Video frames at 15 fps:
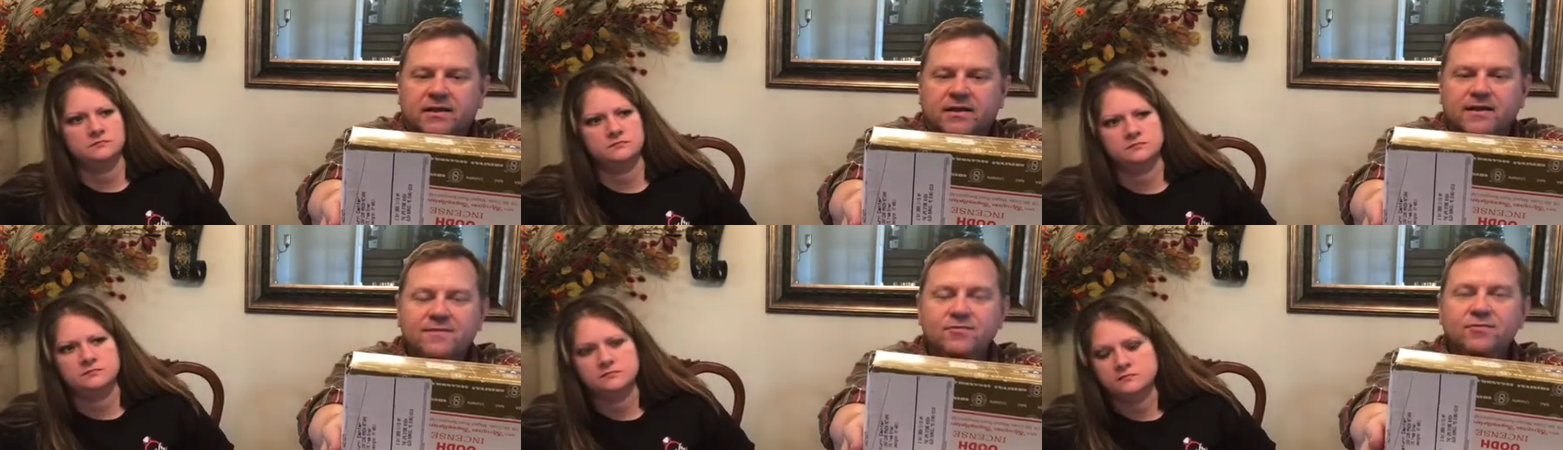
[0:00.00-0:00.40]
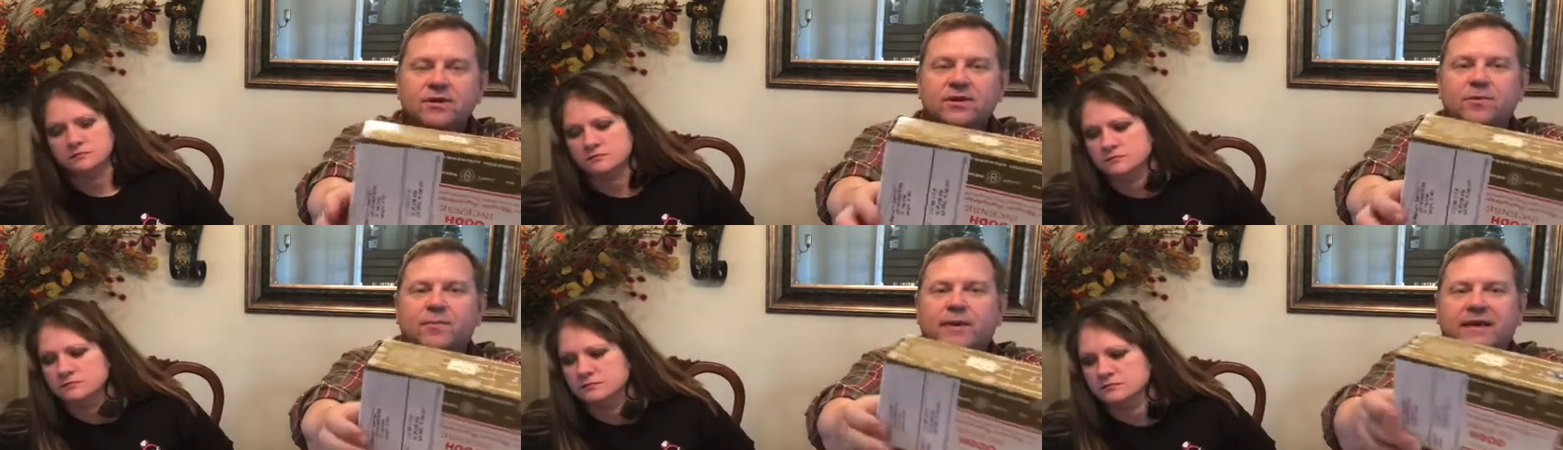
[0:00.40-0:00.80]
Speaker 1: even if we
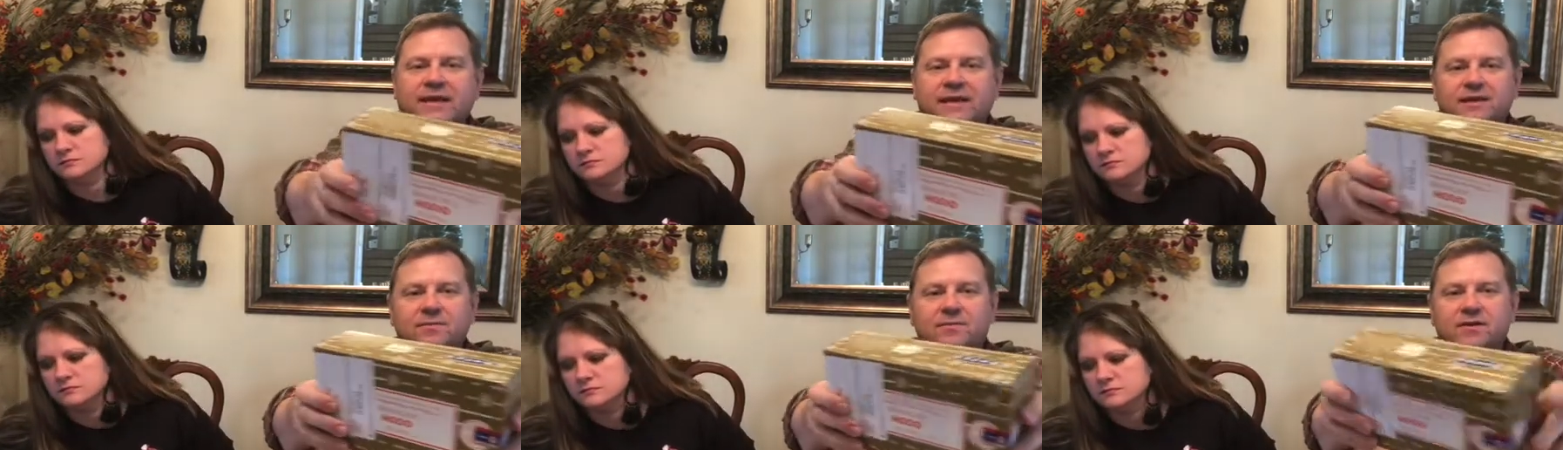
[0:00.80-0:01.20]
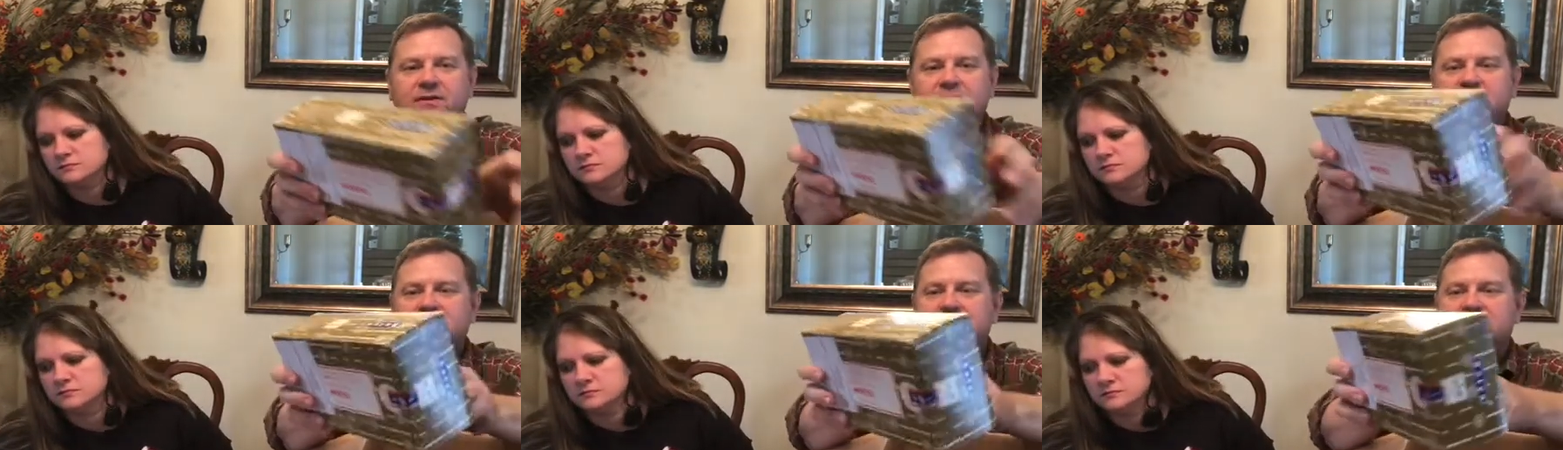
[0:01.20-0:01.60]
don't make any money
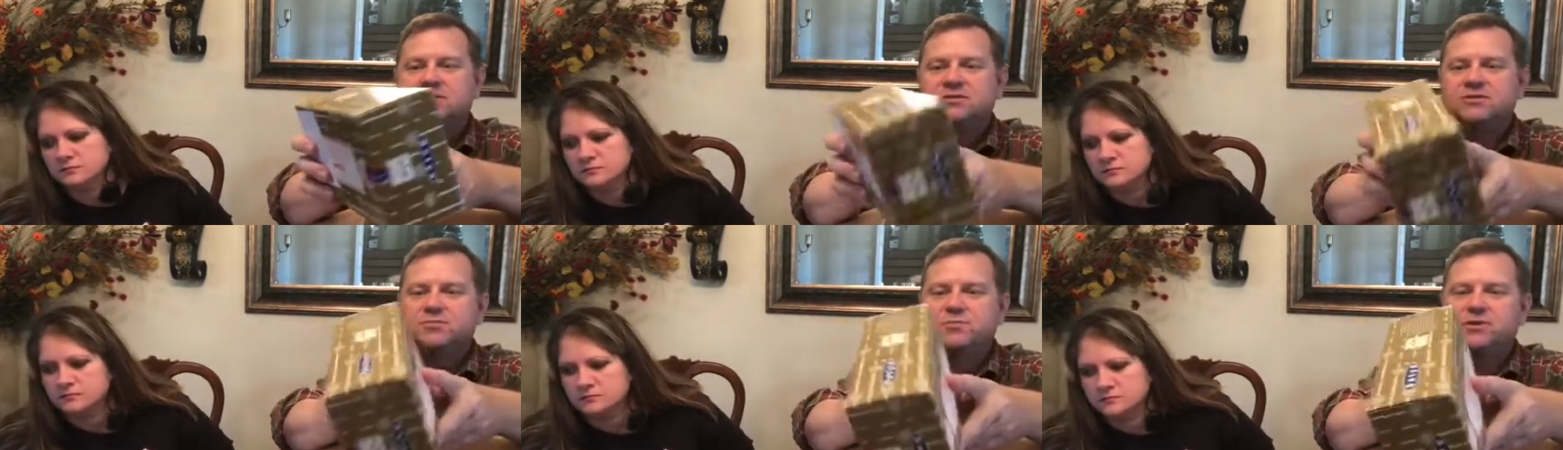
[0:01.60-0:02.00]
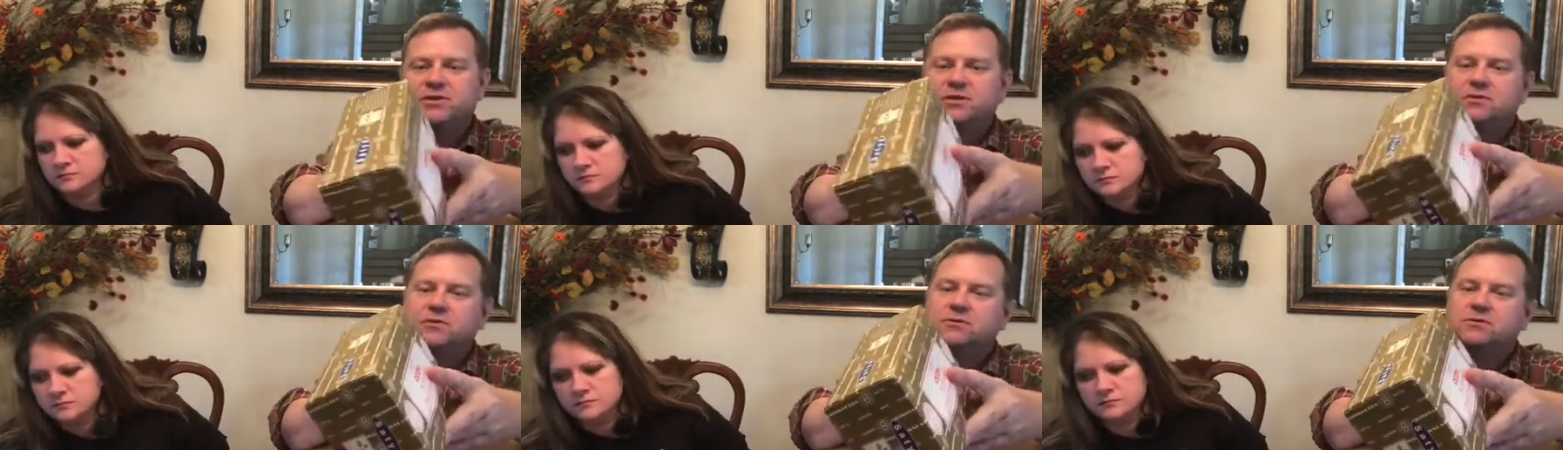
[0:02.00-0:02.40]
on this, this is pretty
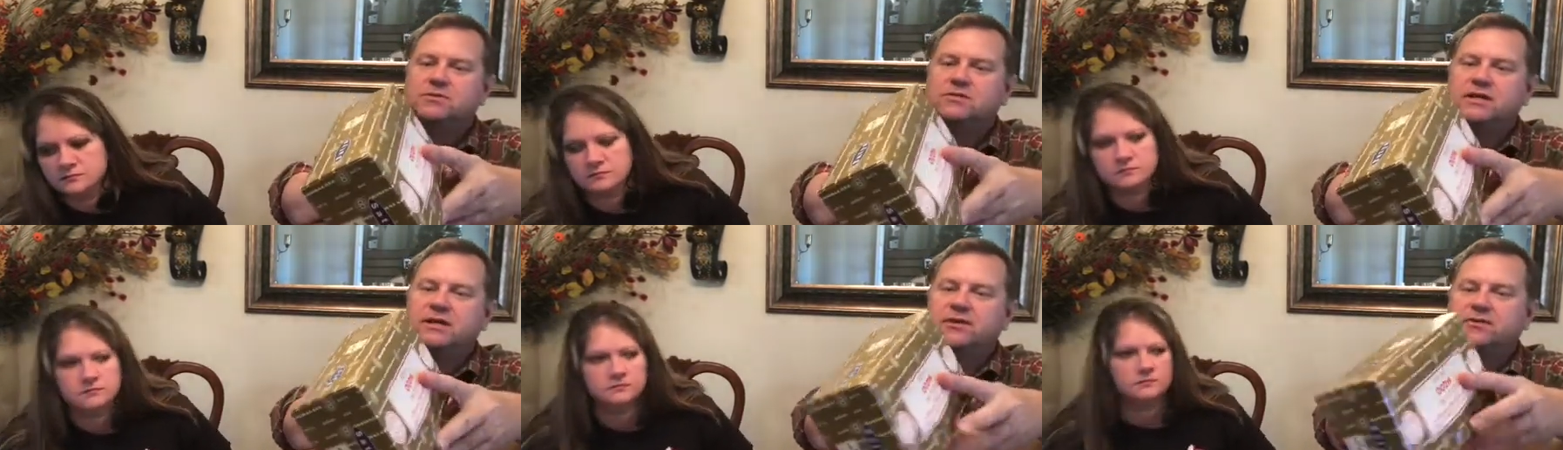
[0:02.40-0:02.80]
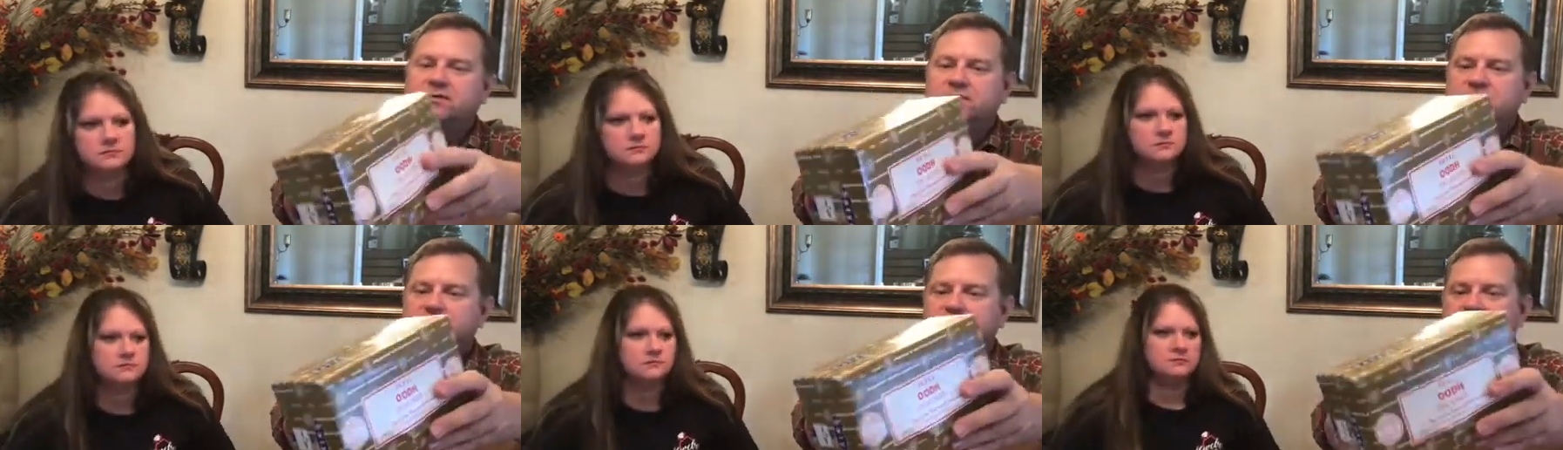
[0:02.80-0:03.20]
cool. It's like
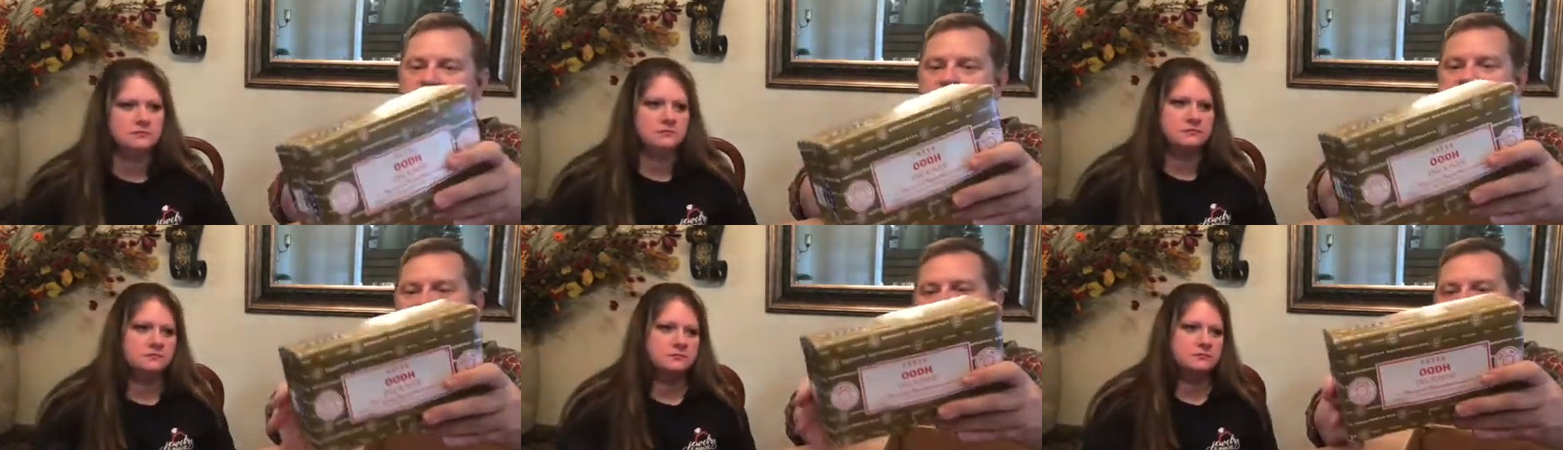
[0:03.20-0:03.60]
Christmas.